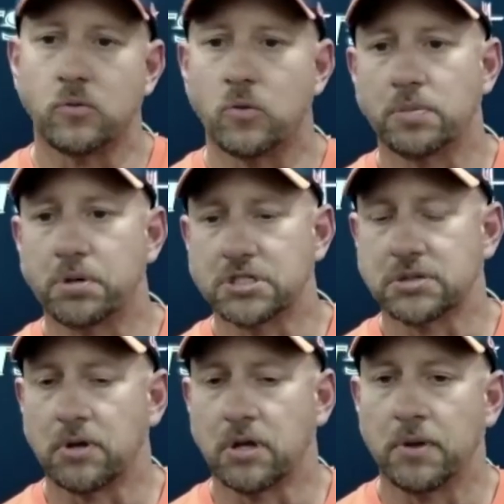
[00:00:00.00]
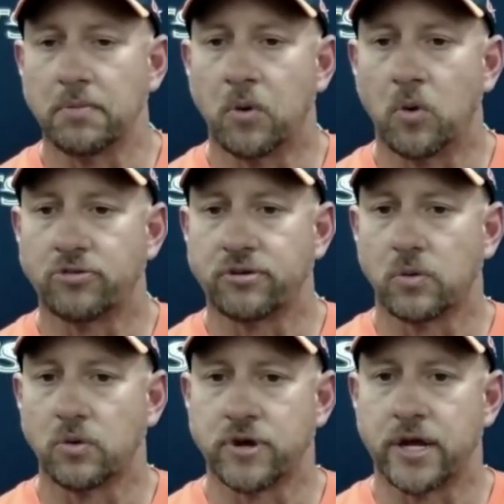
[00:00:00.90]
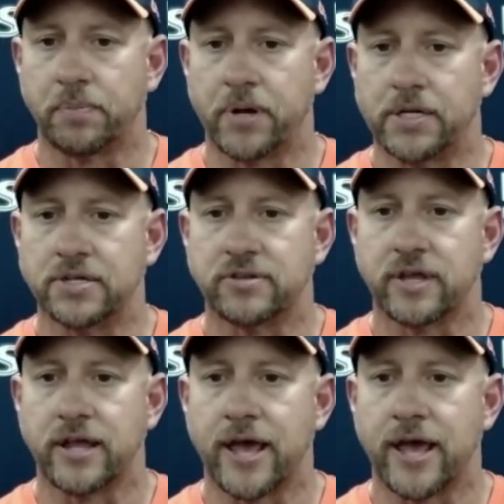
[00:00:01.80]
push it a little bit more. So we're trying to pay attention to that data.